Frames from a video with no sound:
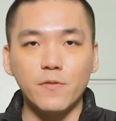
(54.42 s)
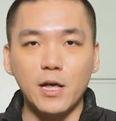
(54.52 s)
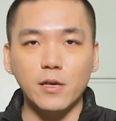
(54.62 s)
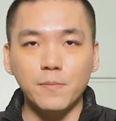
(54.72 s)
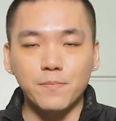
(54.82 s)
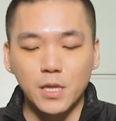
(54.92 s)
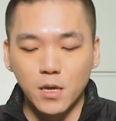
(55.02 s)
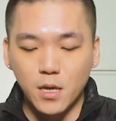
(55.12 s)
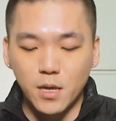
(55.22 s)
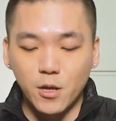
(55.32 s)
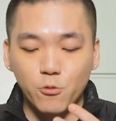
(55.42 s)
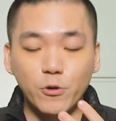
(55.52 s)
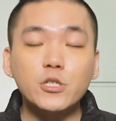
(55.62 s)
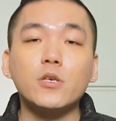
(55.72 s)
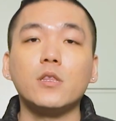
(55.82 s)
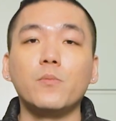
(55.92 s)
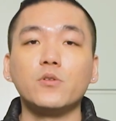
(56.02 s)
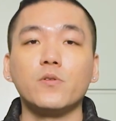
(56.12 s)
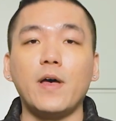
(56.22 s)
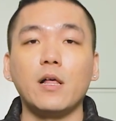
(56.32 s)
valley. Originally, the
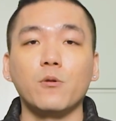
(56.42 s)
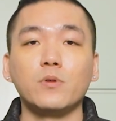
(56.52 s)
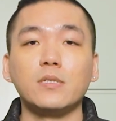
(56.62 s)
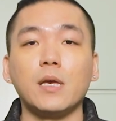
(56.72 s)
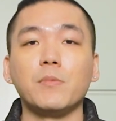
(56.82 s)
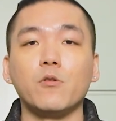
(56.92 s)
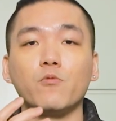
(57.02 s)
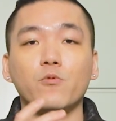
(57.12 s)
Mosel Valley was named the